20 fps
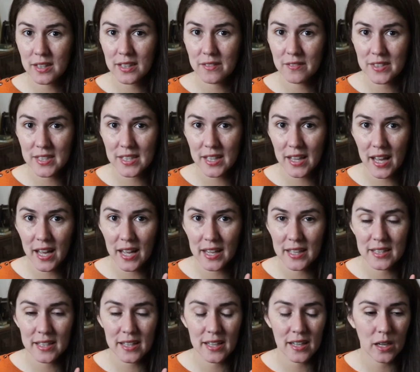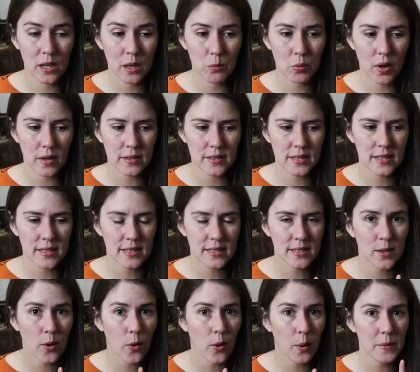the Invisalign process,
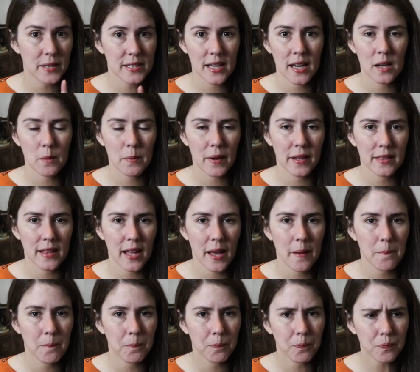so I'm excited about that.